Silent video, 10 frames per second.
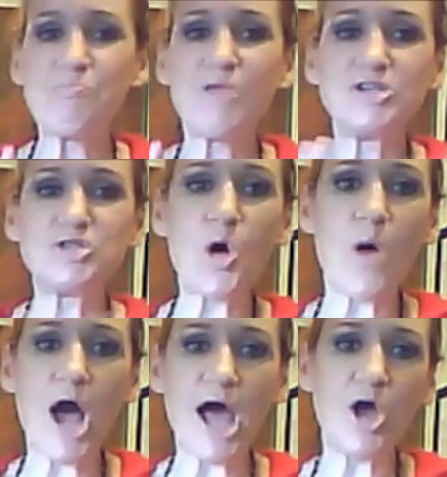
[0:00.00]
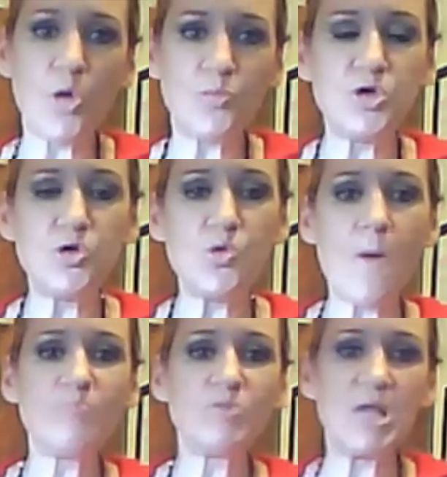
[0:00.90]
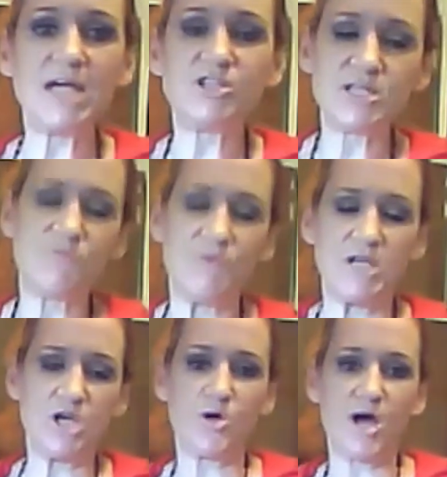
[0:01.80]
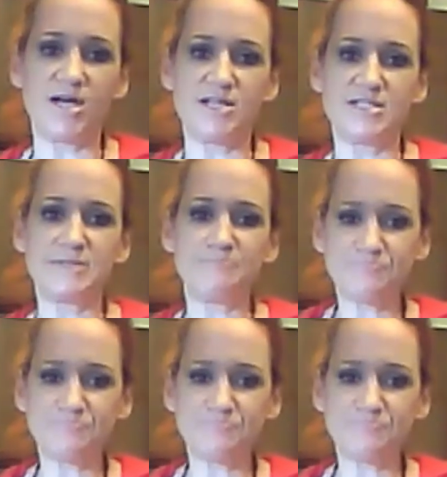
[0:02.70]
So I hope you like this video, guys.